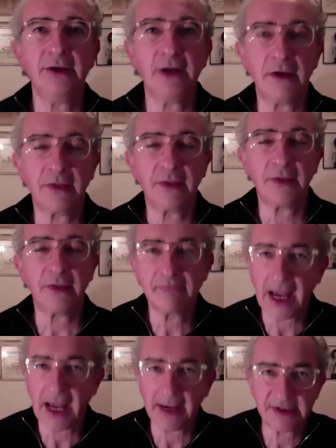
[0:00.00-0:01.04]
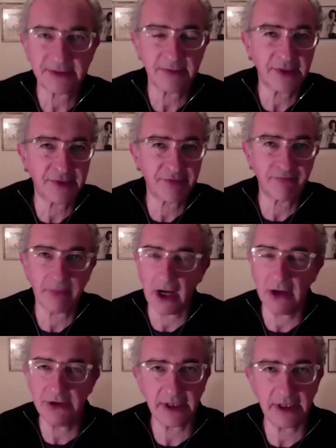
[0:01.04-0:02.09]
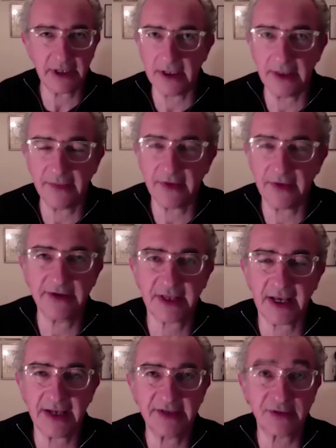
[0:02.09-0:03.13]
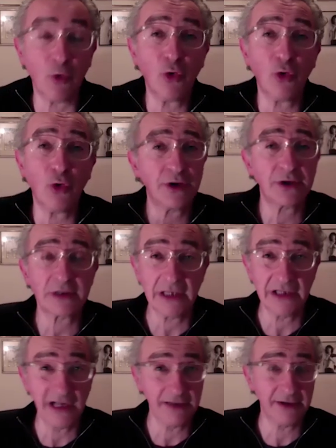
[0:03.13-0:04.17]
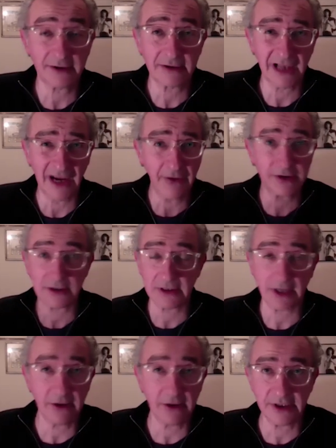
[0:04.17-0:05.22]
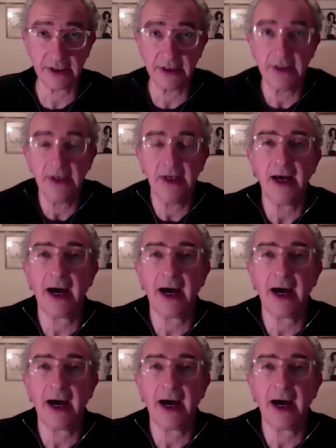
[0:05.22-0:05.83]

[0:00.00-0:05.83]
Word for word: you know, the Hammersmith Odeon in those days, or your lo your local Odeon,